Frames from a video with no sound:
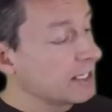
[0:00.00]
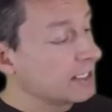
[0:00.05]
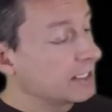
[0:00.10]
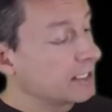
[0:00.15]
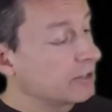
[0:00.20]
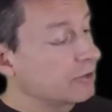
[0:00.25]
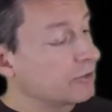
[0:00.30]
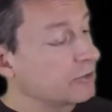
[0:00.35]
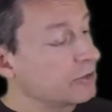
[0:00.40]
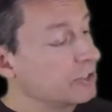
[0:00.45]

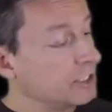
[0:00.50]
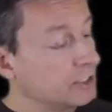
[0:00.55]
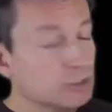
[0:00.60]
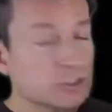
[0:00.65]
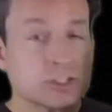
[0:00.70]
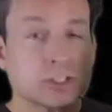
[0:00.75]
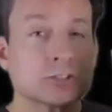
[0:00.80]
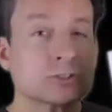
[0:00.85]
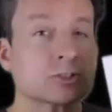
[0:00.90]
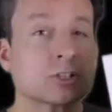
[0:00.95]
Now,
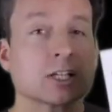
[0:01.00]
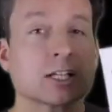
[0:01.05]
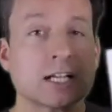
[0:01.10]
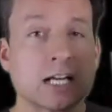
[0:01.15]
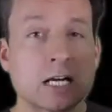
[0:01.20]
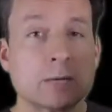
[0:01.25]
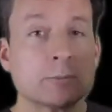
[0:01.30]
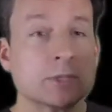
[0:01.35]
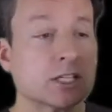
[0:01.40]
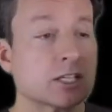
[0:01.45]
this is the
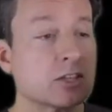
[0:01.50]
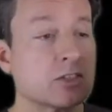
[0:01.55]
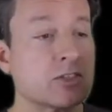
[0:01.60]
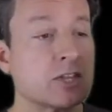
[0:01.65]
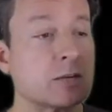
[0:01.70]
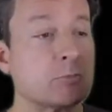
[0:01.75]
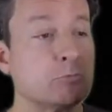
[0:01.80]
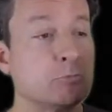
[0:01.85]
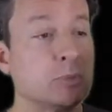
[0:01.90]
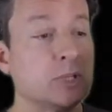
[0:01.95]
comic
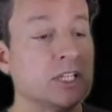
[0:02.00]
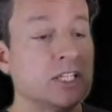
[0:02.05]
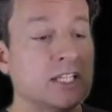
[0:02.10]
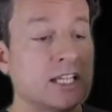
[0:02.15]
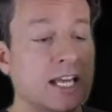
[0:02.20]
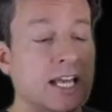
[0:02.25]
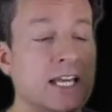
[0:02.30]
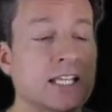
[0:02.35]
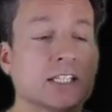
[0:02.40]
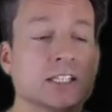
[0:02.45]
that
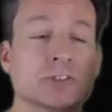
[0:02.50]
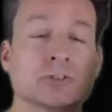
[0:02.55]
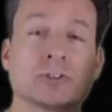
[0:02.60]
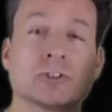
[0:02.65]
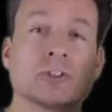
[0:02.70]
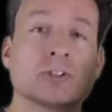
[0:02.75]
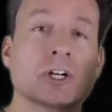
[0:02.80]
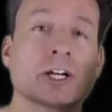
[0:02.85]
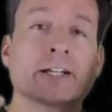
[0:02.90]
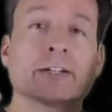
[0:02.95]
began this
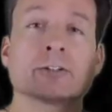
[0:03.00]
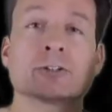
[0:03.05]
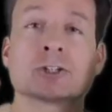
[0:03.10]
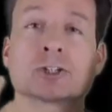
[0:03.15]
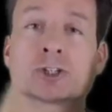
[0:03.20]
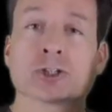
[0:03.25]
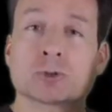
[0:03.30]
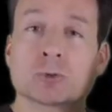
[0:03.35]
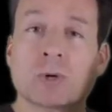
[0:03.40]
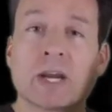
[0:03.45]
entire
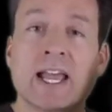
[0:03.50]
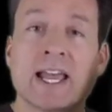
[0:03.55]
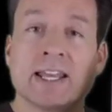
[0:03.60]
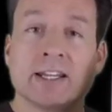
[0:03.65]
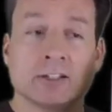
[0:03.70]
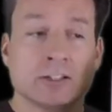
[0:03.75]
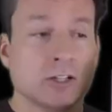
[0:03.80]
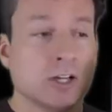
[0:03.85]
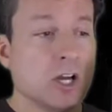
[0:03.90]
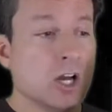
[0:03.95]

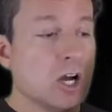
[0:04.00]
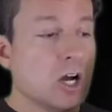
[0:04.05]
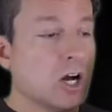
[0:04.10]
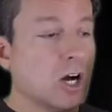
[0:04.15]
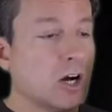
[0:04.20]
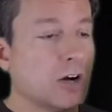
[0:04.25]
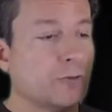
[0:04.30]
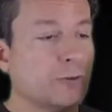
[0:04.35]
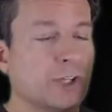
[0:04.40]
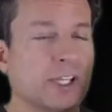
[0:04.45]
trend
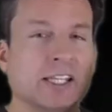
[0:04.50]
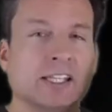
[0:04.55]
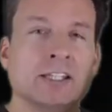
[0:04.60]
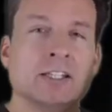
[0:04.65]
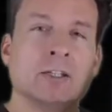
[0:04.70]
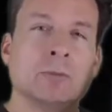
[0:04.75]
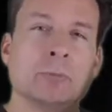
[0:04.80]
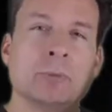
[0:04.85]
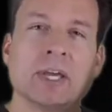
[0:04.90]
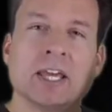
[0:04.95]
of
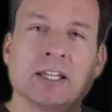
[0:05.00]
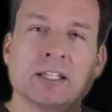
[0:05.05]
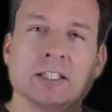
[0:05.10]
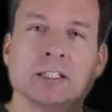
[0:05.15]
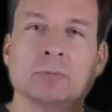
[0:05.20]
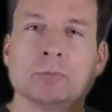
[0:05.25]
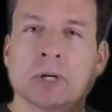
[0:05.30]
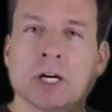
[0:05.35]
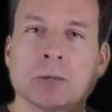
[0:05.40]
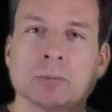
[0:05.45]

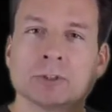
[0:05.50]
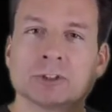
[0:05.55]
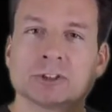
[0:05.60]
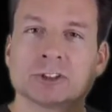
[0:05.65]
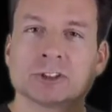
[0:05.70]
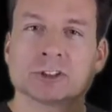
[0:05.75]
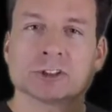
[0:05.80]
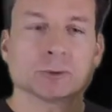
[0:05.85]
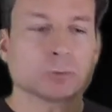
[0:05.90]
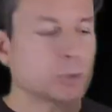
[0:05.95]
independent
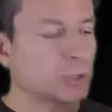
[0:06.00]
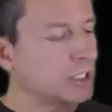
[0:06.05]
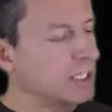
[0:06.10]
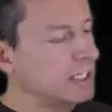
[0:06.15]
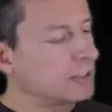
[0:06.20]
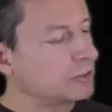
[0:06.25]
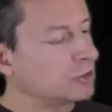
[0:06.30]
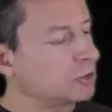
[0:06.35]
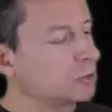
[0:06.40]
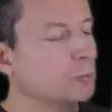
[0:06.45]
publishers putting
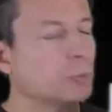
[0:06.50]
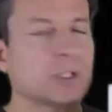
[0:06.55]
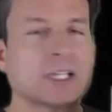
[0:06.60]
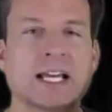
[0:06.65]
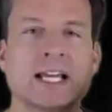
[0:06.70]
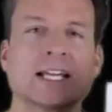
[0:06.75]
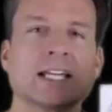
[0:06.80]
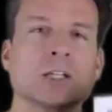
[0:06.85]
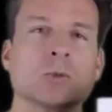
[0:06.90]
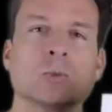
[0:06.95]
out these
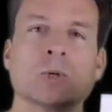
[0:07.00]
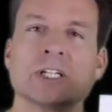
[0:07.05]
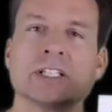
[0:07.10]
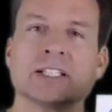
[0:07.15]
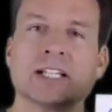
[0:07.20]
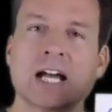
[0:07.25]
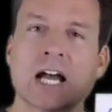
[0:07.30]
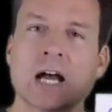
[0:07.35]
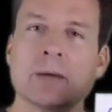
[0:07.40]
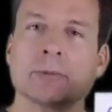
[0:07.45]
black and
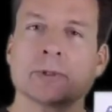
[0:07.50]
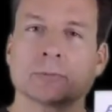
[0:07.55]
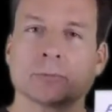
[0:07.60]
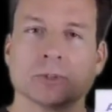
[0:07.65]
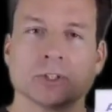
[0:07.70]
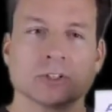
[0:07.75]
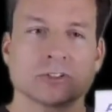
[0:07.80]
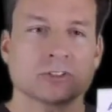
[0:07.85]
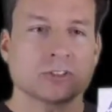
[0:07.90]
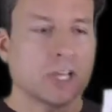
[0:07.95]
white comic
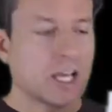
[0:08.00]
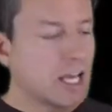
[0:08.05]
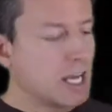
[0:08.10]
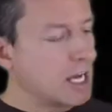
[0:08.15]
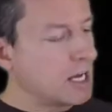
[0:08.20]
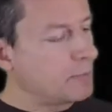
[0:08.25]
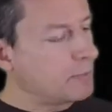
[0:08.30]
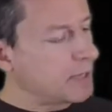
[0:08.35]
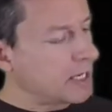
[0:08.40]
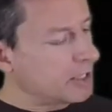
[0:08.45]
books
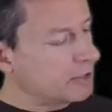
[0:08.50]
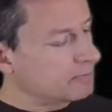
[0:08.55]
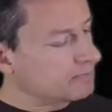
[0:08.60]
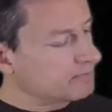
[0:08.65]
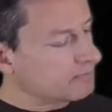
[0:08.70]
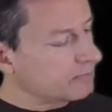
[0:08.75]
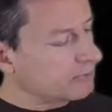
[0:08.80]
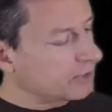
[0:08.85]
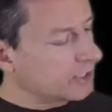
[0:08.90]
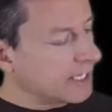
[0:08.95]

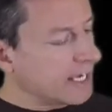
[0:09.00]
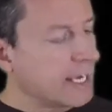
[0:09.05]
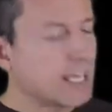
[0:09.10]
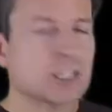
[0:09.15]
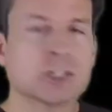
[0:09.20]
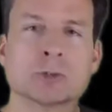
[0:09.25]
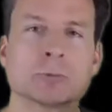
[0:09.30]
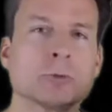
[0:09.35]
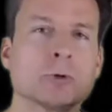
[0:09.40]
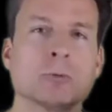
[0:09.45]
about
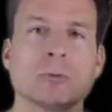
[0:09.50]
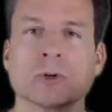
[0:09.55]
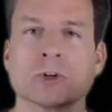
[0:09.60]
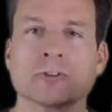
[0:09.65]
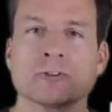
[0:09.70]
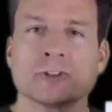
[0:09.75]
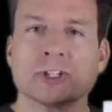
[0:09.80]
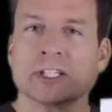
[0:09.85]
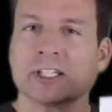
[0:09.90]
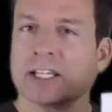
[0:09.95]

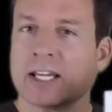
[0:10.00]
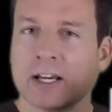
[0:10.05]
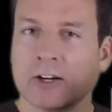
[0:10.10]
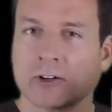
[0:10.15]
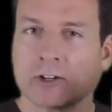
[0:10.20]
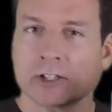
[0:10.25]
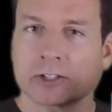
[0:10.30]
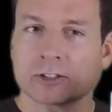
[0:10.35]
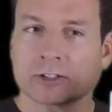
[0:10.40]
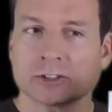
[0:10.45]
anthropomorphic
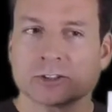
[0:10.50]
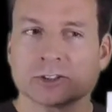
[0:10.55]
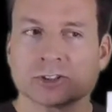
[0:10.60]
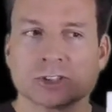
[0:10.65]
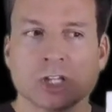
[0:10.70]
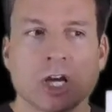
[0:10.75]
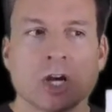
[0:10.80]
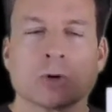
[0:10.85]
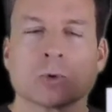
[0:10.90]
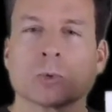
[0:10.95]

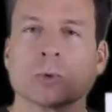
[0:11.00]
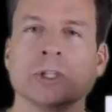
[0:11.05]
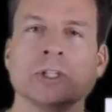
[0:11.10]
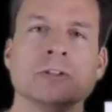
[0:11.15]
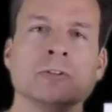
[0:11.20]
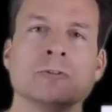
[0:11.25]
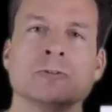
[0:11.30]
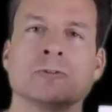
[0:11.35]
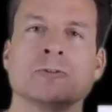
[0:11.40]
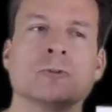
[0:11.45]
characters
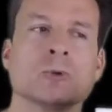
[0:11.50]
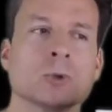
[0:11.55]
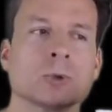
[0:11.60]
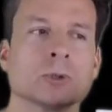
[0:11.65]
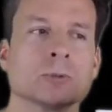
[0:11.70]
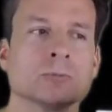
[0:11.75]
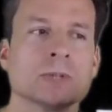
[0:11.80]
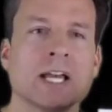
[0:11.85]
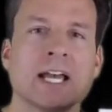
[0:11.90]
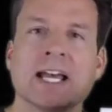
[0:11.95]
written
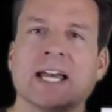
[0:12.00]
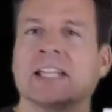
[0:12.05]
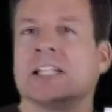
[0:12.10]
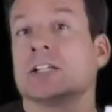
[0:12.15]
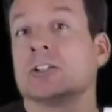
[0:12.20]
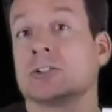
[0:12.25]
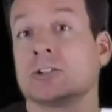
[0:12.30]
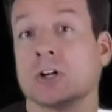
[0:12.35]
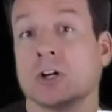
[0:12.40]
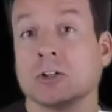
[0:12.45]
for an
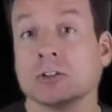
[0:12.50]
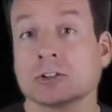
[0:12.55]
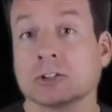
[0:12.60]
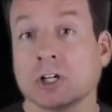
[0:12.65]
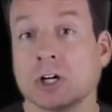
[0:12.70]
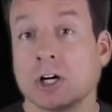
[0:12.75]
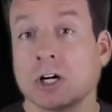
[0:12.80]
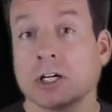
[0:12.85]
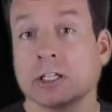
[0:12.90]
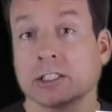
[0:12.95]
adult
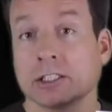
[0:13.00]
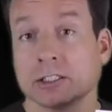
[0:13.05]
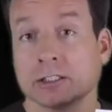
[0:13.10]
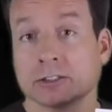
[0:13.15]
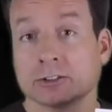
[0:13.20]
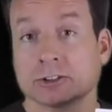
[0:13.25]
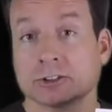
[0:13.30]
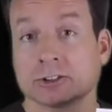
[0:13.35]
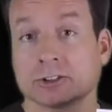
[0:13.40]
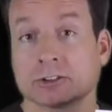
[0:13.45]

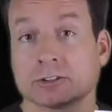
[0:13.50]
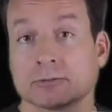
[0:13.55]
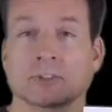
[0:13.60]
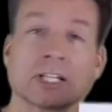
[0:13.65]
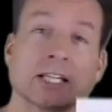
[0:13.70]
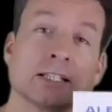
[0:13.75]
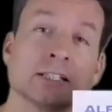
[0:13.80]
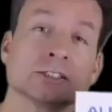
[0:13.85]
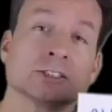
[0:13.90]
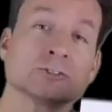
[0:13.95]
audience.
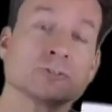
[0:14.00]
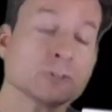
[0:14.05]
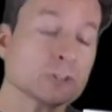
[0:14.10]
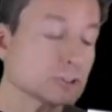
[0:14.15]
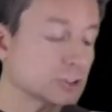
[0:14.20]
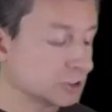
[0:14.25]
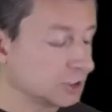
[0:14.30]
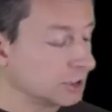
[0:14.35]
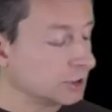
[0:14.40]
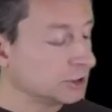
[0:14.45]
And this first